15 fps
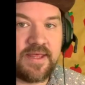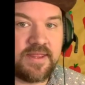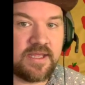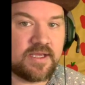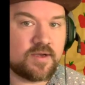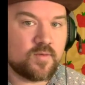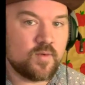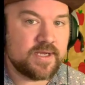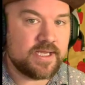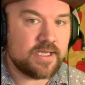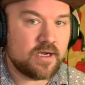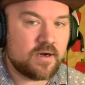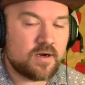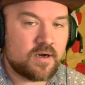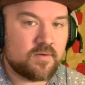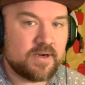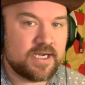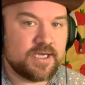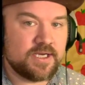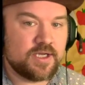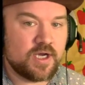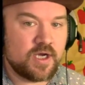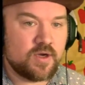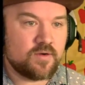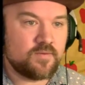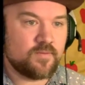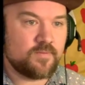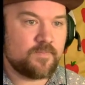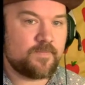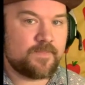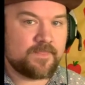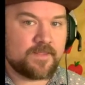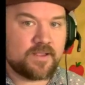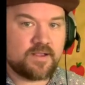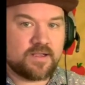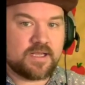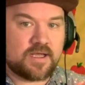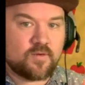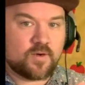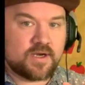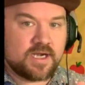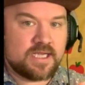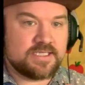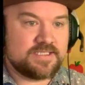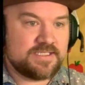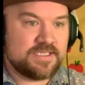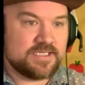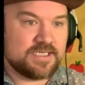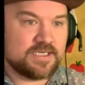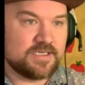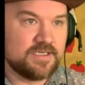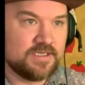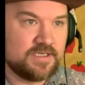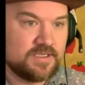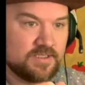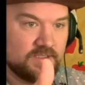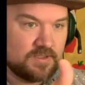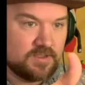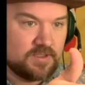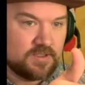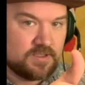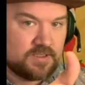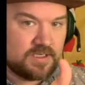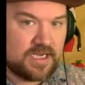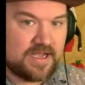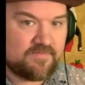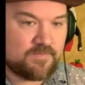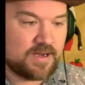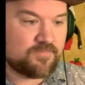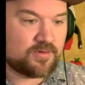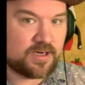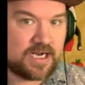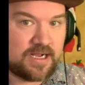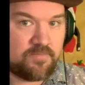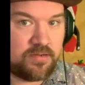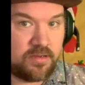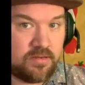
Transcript: think we are ready to go. Got organized here, have my prop.